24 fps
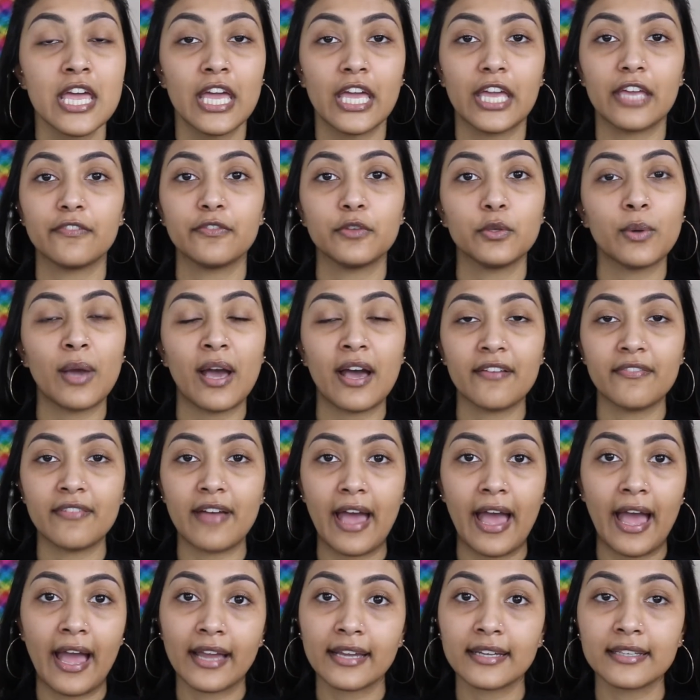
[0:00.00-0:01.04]
If you have
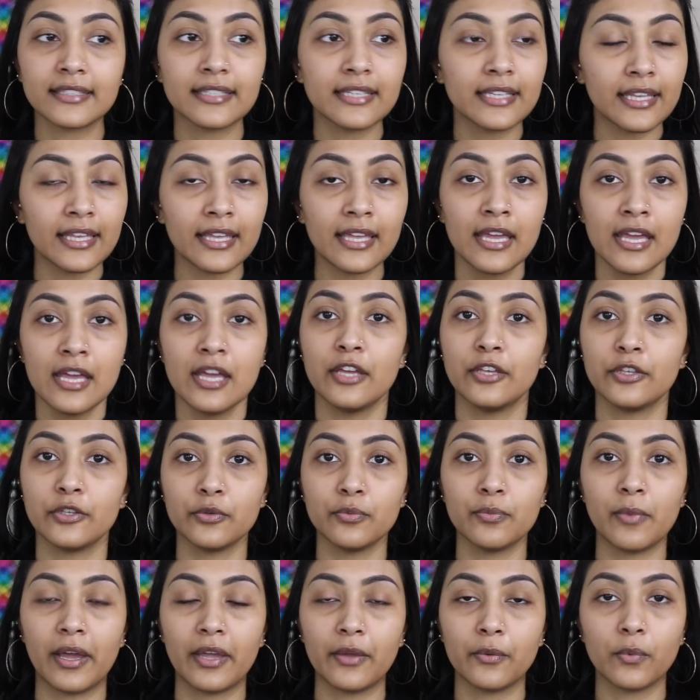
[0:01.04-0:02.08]
acne,
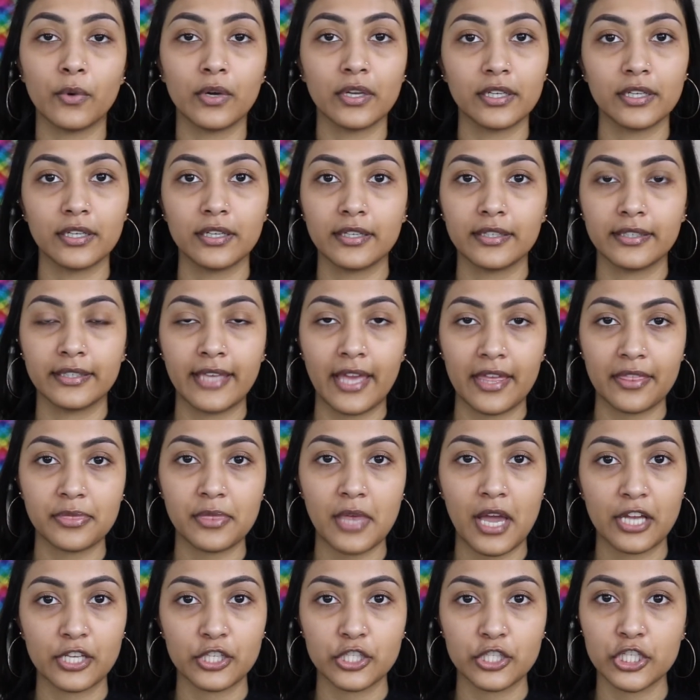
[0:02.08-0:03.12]
you might want to get
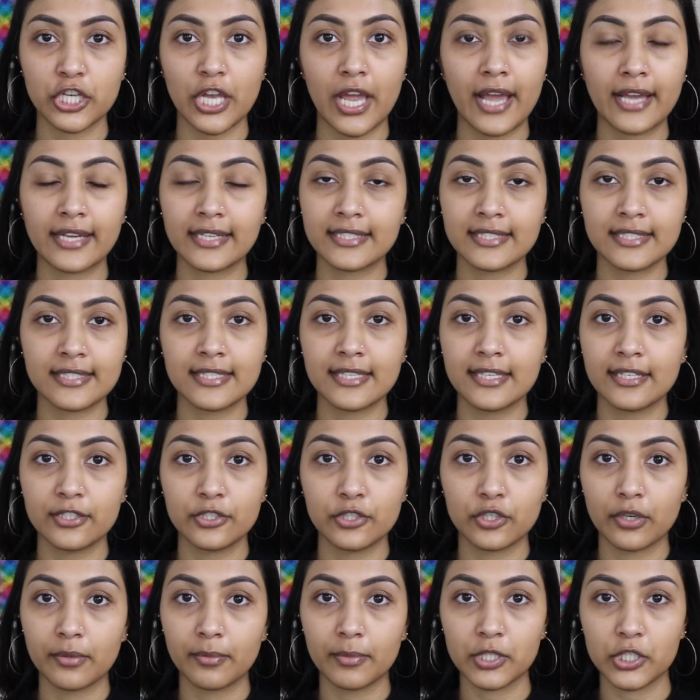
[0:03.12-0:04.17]
that checked, see a
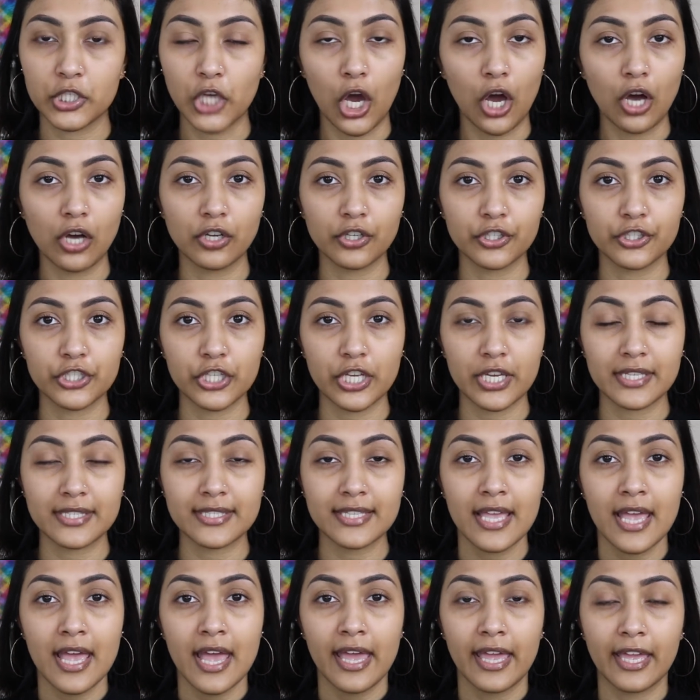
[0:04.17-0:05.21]
dermatologist,
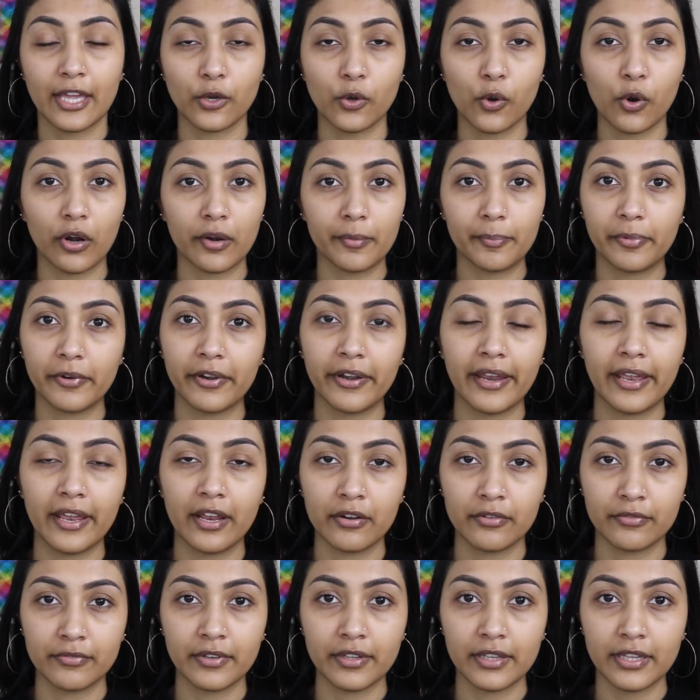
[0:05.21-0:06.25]
incorporate
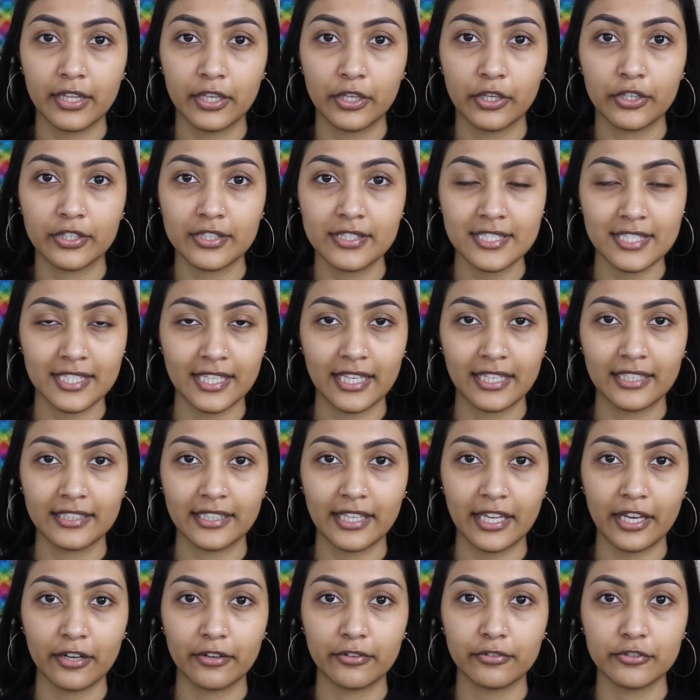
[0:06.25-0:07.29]
a really good
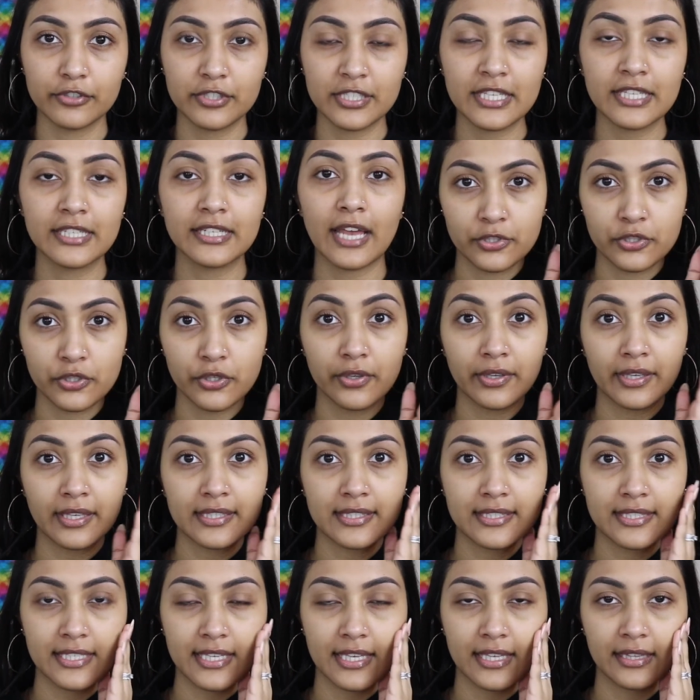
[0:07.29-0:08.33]
skincare routine. So you
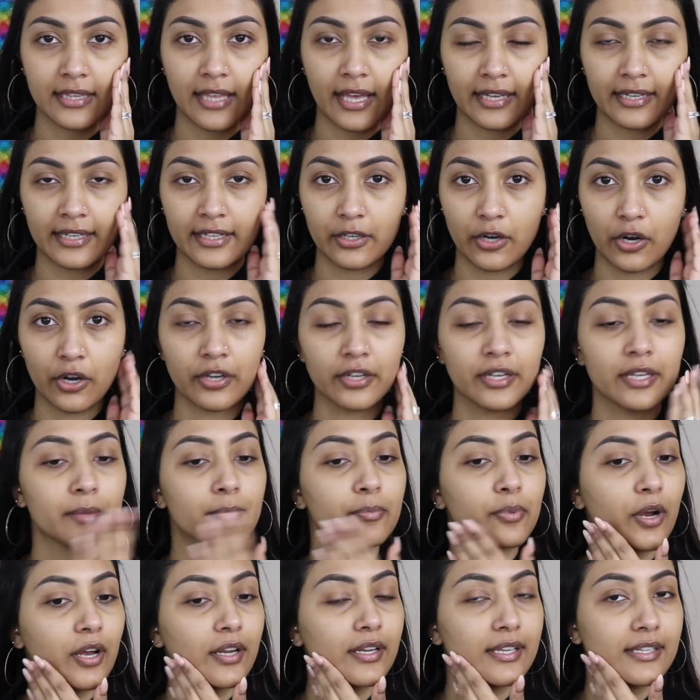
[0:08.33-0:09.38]
can see that it already
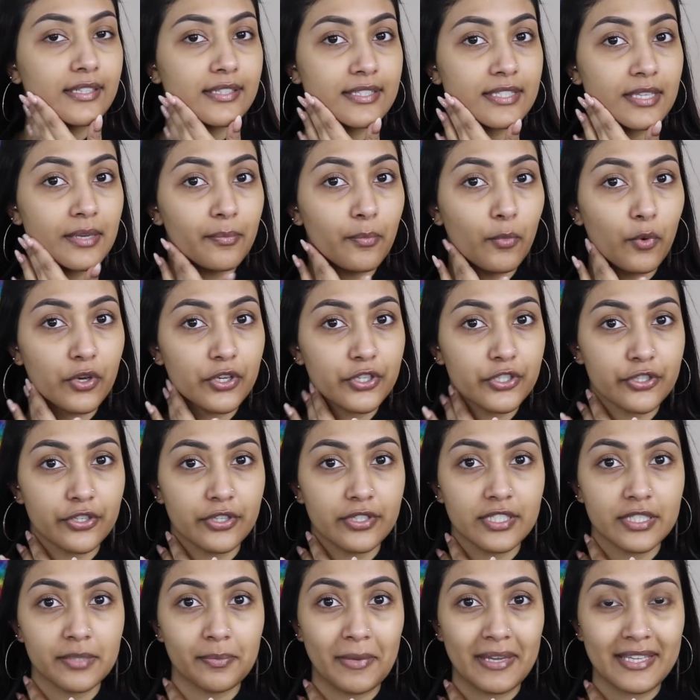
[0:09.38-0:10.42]
brought in some moisture
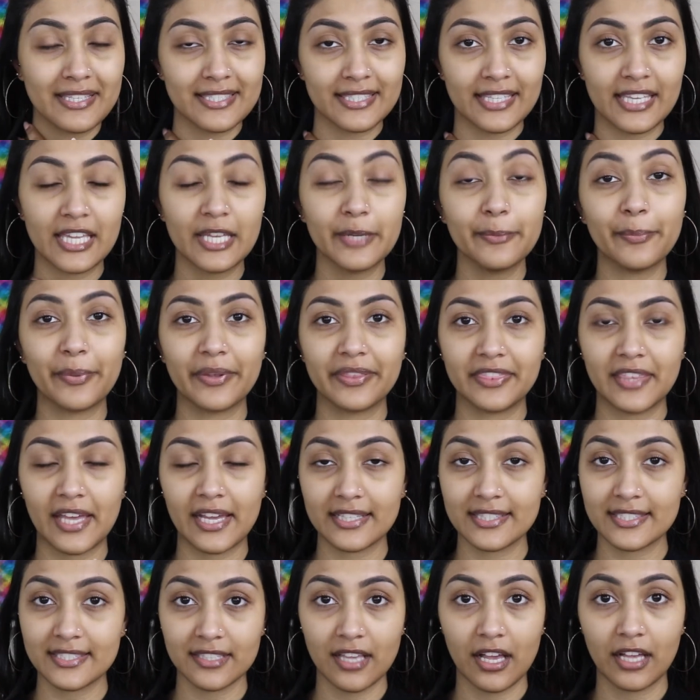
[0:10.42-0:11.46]
into my skin, but
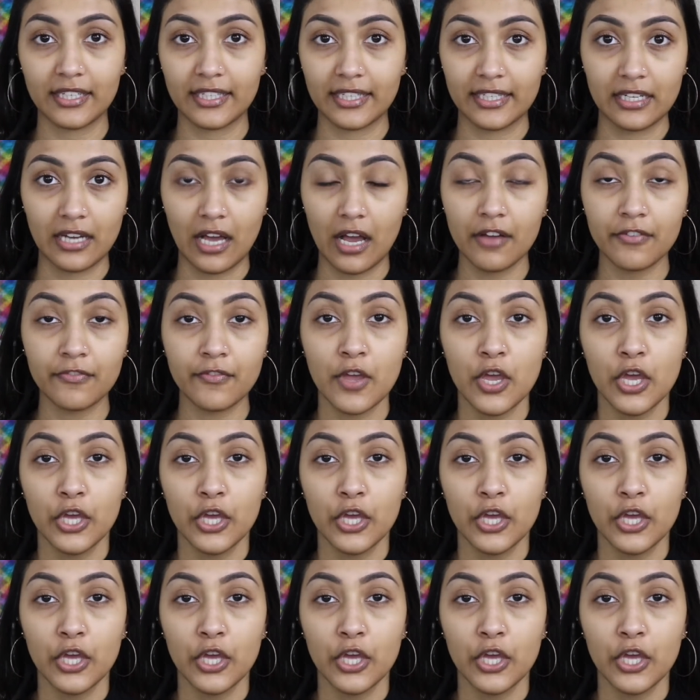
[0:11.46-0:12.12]
that's not enough.